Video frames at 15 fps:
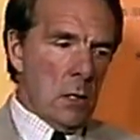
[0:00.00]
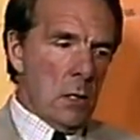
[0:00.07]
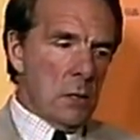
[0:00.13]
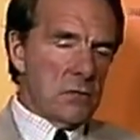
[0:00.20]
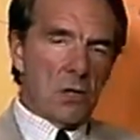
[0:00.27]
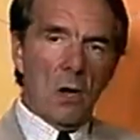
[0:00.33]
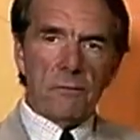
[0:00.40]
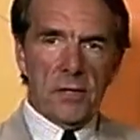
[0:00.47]

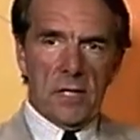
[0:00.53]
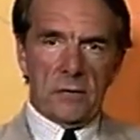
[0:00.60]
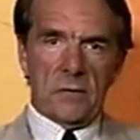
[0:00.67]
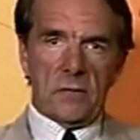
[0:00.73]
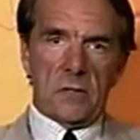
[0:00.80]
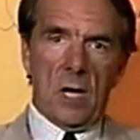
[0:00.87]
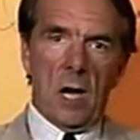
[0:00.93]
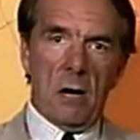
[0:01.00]

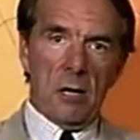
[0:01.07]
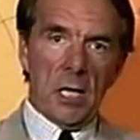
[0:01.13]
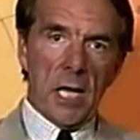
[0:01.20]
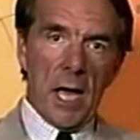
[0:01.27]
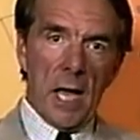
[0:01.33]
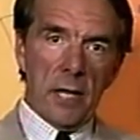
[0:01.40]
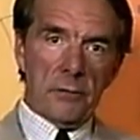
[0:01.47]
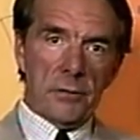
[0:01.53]
Soviets are
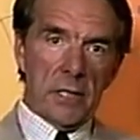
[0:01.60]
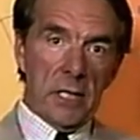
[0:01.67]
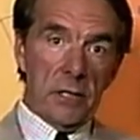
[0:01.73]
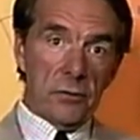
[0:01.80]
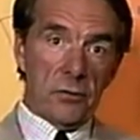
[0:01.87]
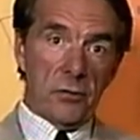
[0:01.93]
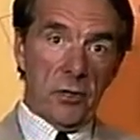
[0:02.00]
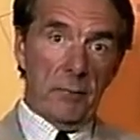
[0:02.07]
allowed
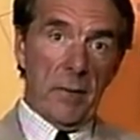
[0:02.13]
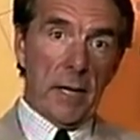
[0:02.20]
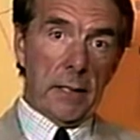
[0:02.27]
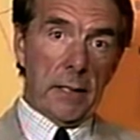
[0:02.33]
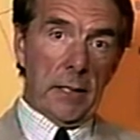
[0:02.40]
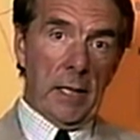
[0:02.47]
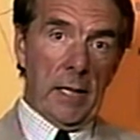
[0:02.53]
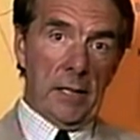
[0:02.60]
into the
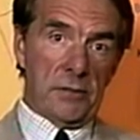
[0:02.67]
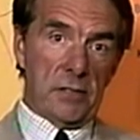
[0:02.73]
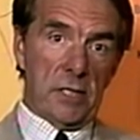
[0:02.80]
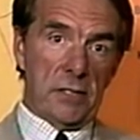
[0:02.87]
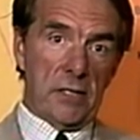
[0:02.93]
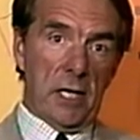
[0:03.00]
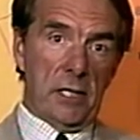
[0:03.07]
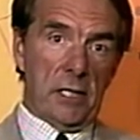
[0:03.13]
bunker at
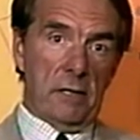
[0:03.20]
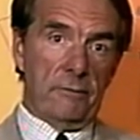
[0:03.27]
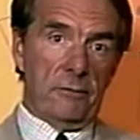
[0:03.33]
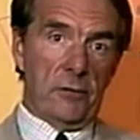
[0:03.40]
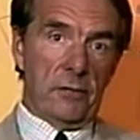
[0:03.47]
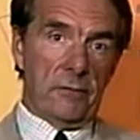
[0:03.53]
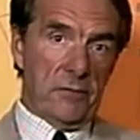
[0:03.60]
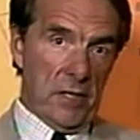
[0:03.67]
Katana
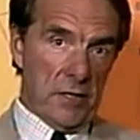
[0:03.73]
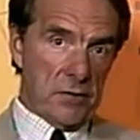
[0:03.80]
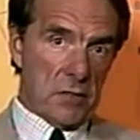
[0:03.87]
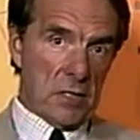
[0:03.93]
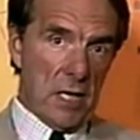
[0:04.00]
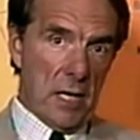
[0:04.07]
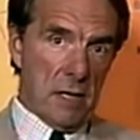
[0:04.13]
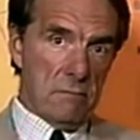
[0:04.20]
for the first
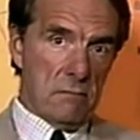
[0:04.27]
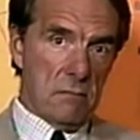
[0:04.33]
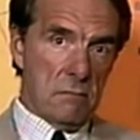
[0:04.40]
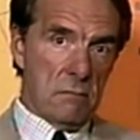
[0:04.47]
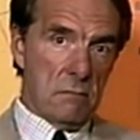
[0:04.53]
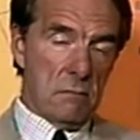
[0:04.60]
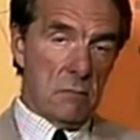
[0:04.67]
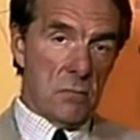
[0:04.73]
time
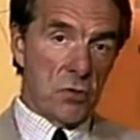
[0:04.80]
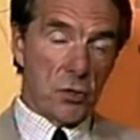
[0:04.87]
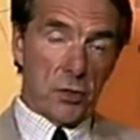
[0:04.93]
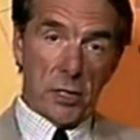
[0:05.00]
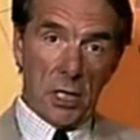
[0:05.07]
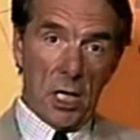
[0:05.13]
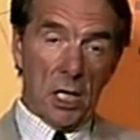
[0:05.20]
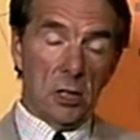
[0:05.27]

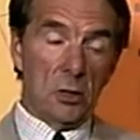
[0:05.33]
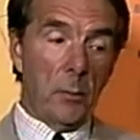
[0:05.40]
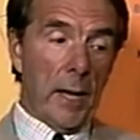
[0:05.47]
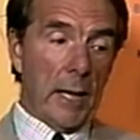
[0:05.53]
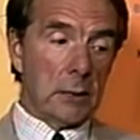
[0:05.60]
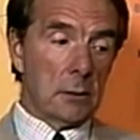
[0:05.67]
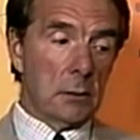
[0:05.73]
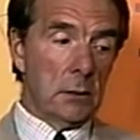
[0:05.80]
during the whole
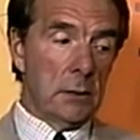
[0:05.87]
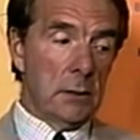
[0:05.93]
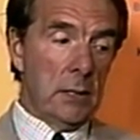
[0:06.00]
battle,